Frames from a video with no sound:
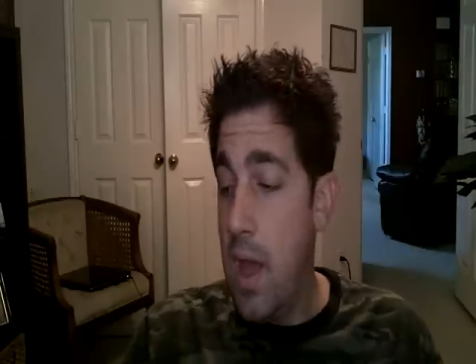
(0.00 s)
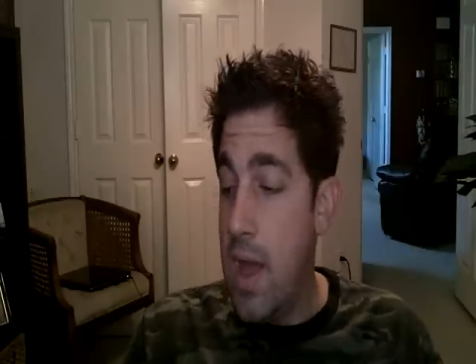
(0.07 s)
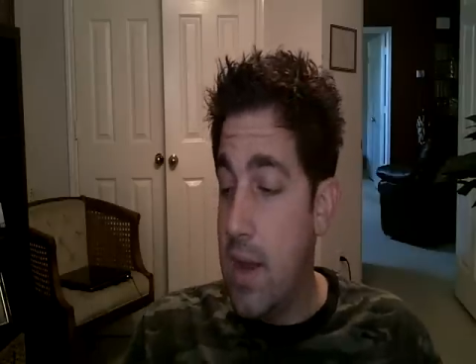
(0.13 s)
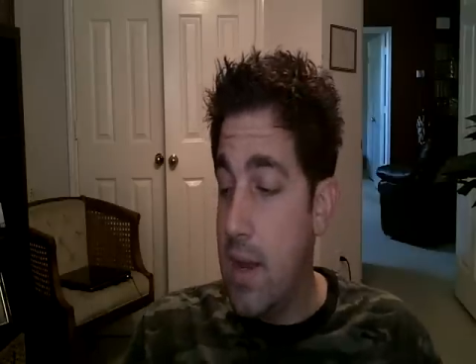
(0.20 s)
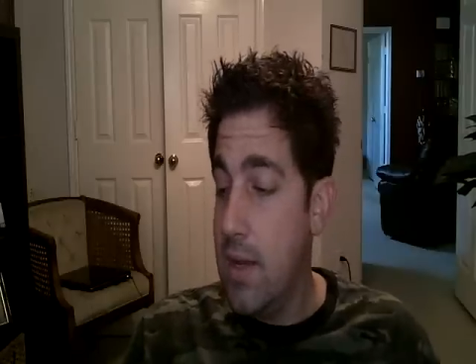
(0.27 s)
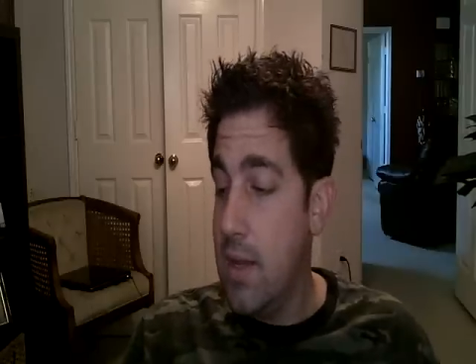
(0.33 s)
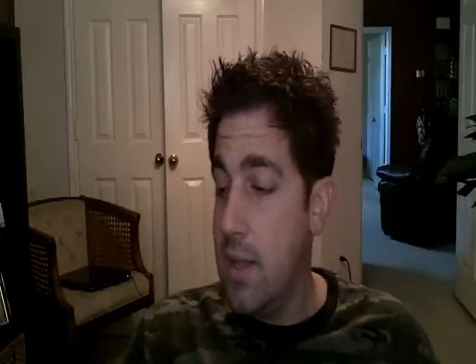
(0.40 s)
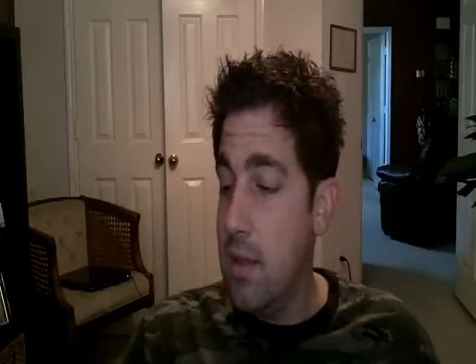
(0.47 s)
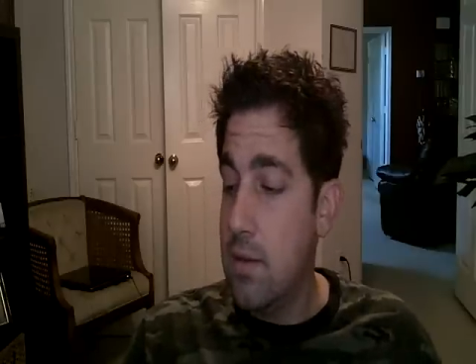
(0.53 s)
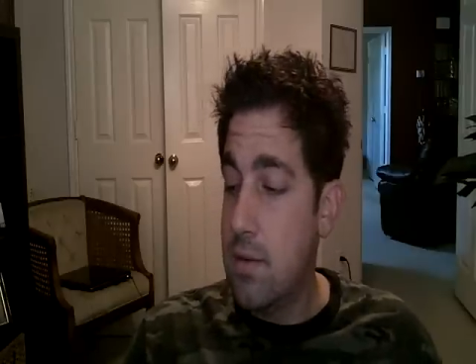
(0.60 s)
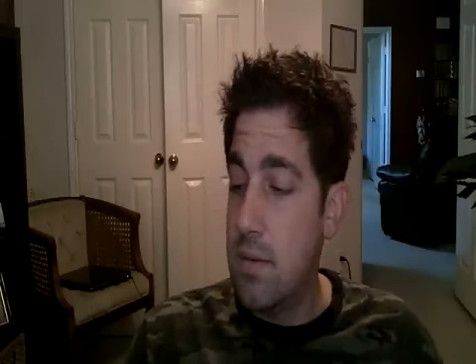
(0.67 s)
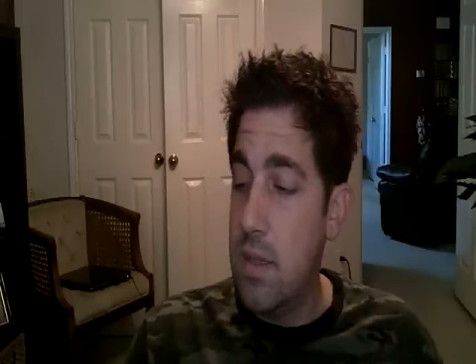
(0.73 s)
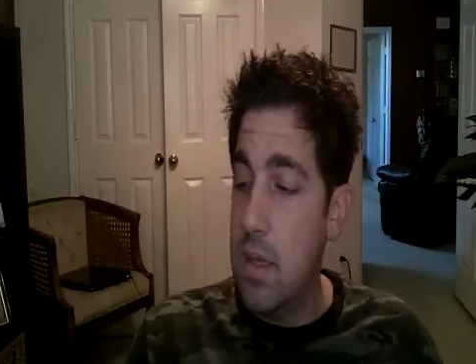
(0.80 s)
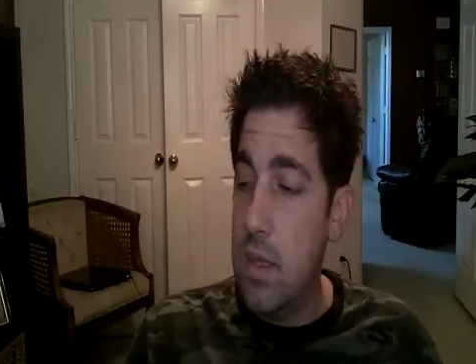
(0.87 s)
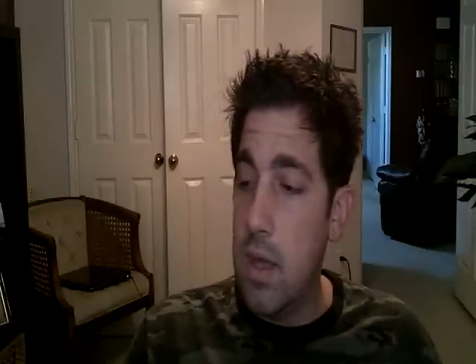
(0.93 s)
and it
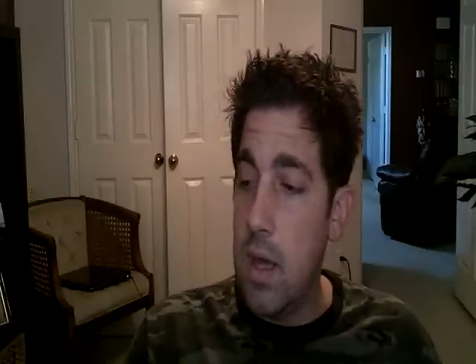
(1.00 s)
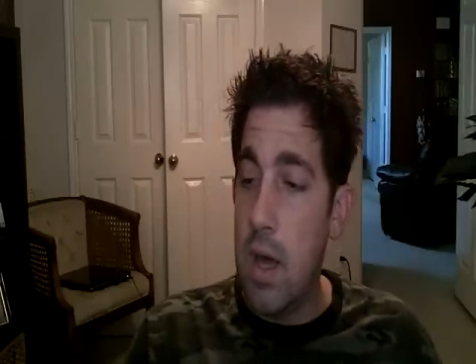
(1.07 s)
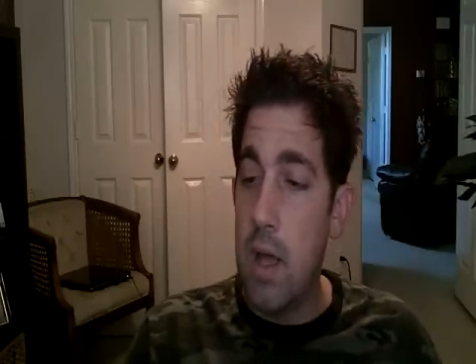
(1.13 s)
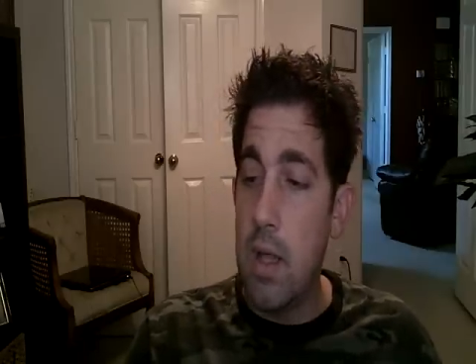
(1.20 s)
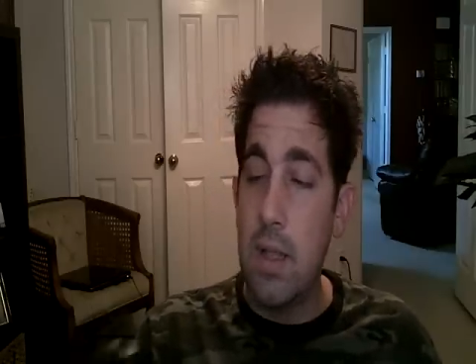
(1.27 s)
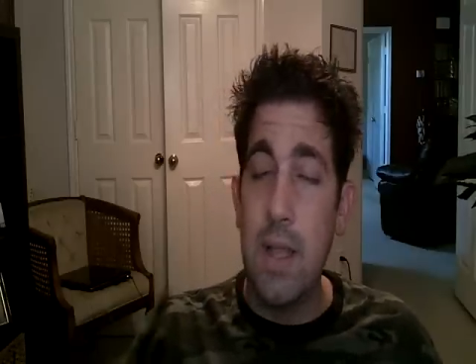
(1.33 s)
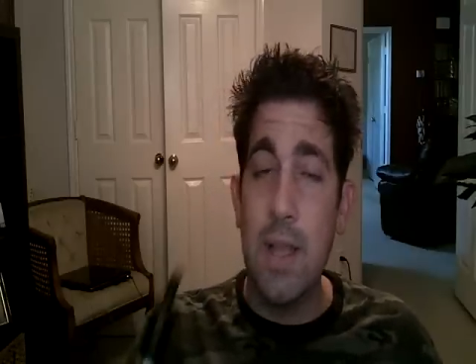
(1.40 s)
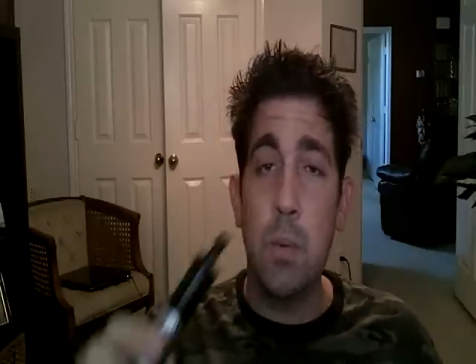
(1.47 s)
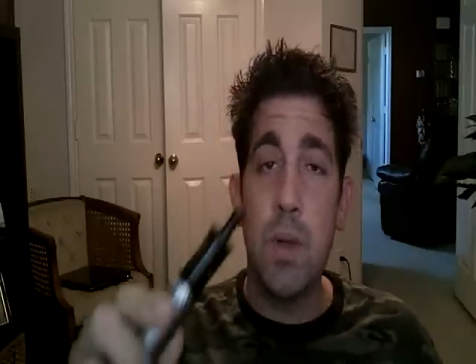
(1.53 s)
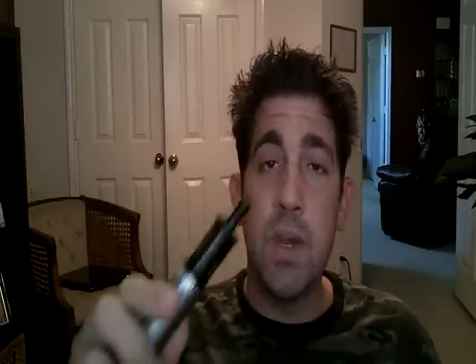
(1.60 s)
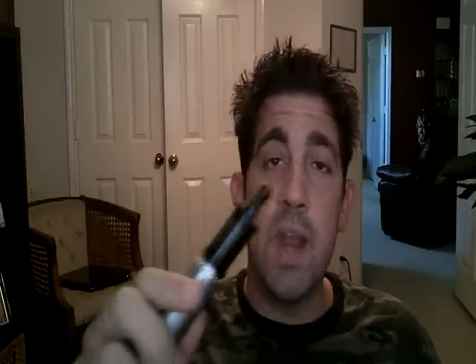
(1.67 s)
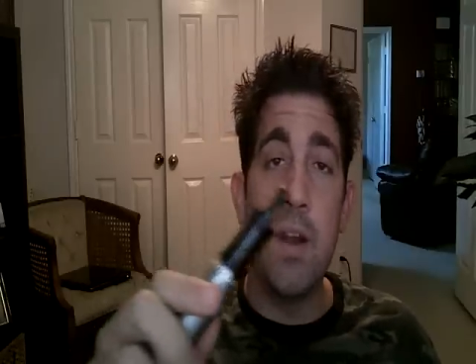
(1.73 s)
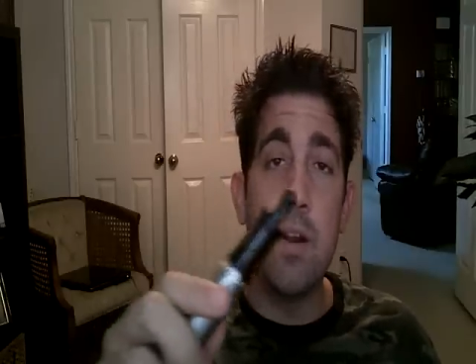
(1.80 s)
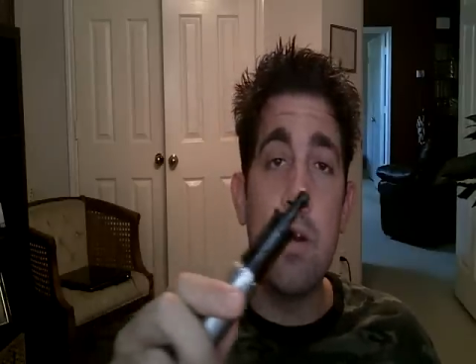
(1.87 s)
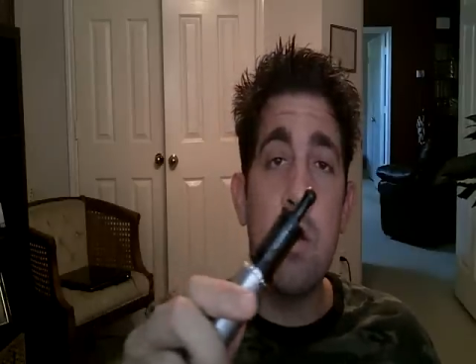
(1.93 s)
is the
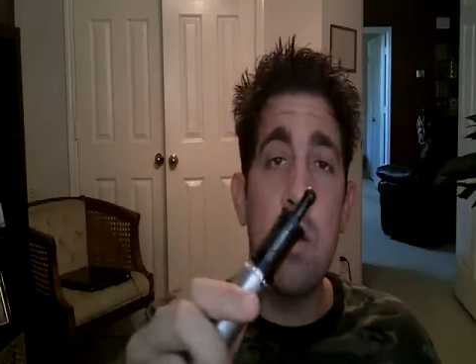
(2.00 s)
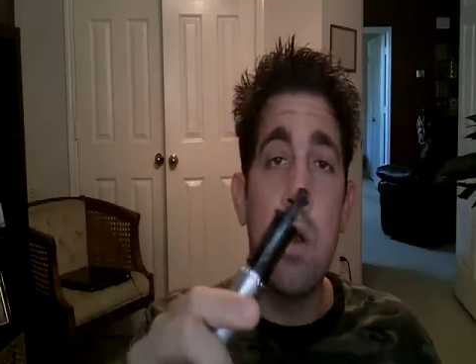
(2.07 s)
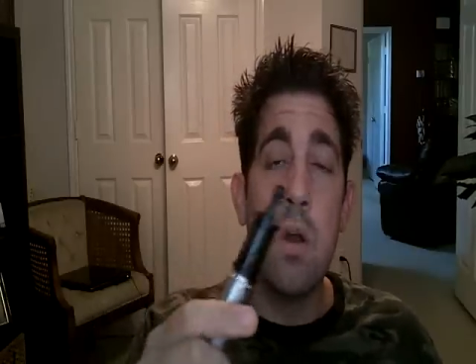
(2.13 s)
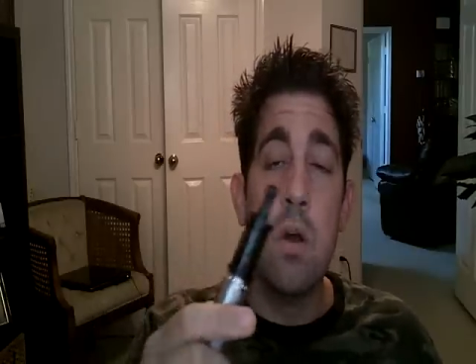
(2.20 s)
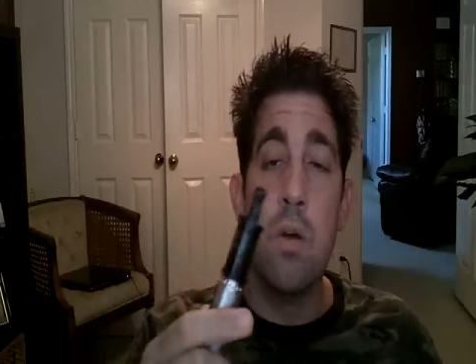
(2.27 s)
Liquinator